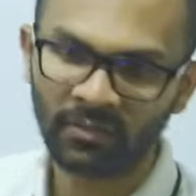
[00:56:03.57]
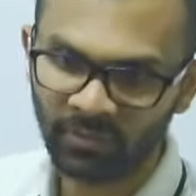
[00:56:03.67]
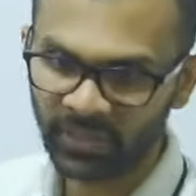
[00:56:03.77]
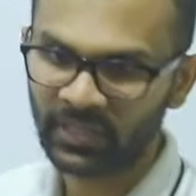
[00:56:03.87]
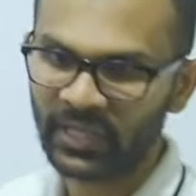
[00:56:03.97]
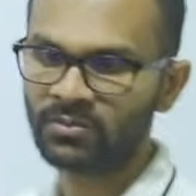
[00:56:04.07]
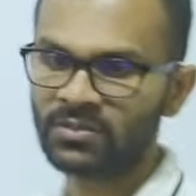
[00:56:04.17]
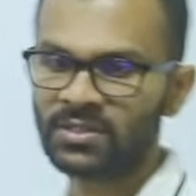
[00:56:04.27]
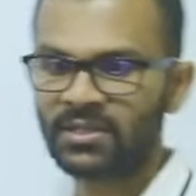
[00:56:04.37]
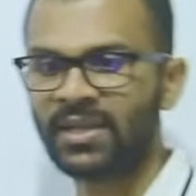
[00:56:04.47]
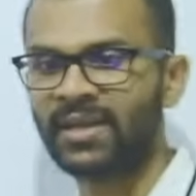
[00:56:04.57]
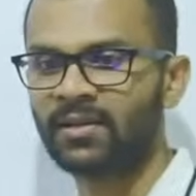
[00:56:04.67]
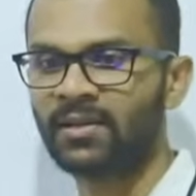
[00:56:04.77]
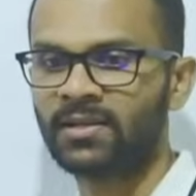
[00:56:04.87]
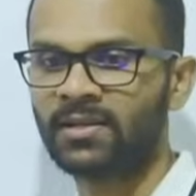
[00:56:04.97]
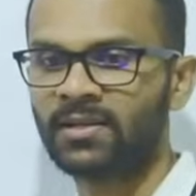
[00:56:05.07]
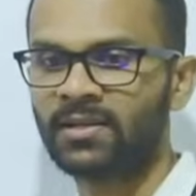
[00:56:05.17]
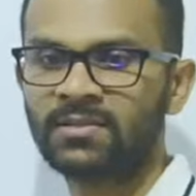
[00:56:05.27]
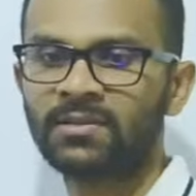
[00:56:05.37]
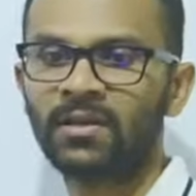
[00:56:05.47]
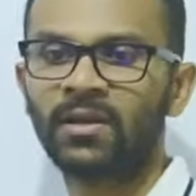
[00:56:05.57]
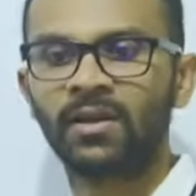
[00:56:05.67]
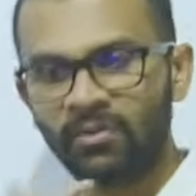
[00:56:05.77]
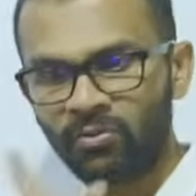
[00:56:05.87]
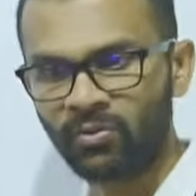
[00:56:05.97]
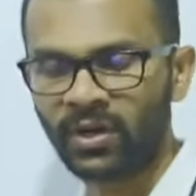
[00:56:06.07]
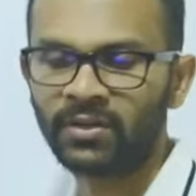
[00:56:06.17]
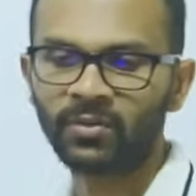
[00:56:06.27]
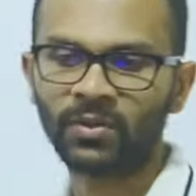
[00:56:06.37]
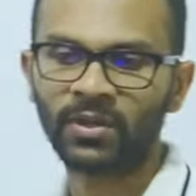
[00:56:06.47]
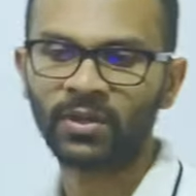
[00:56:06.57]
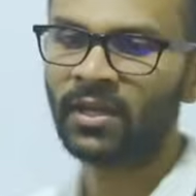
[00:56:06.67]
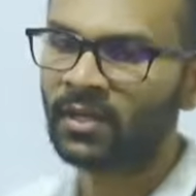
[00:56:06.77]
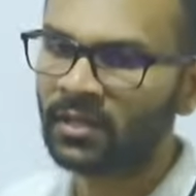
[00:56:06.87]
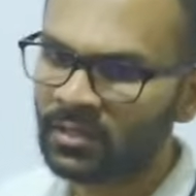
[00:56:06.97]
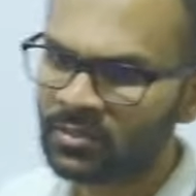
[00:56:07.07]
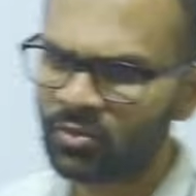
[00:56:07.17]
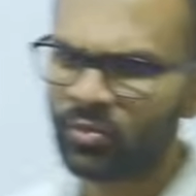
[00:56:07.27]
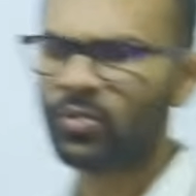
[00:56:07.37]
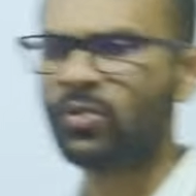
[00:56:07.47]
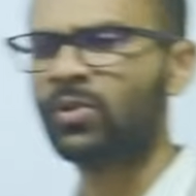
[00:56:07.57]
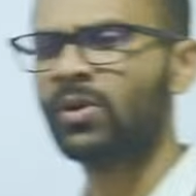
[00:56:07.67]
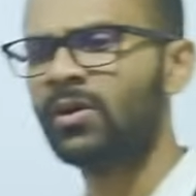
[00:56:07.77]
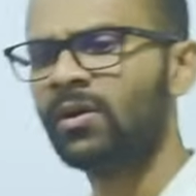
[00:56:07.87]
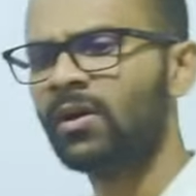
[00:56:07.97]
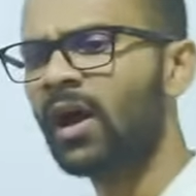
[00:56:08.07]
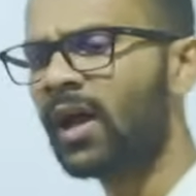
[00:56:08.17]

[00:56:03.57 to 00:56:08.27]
Can you see the categorization? Right, okay. So I have